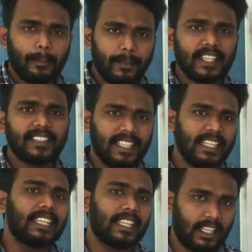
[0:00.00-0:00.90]

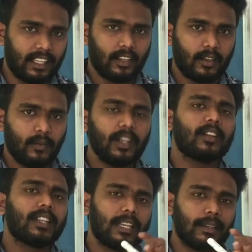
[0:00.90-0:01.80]
BCE, we
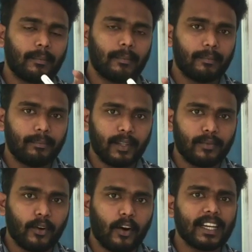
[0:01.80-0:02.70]
know that
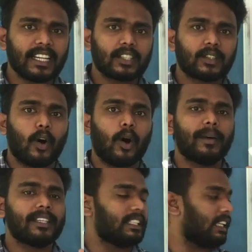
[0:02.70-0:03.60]
before
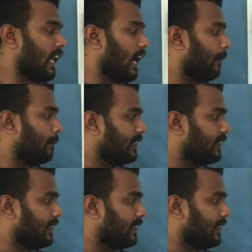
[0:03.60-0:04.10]
Common Era.